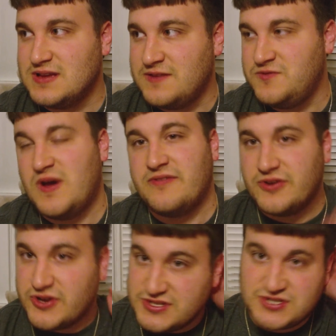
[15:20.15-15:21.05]
If you have a
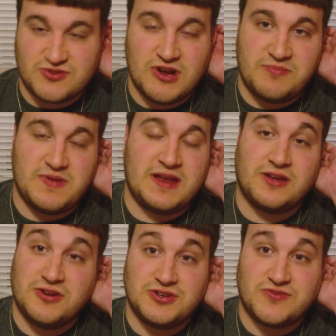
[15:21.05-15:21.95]
good script and a
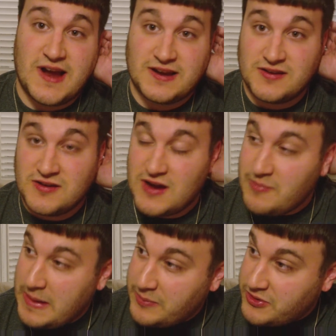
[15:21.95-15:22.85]
good director
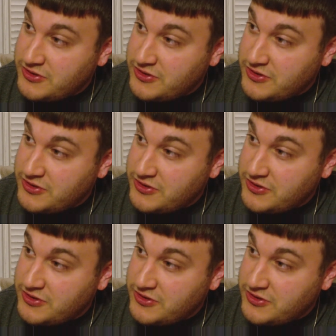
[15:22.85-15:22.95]
and people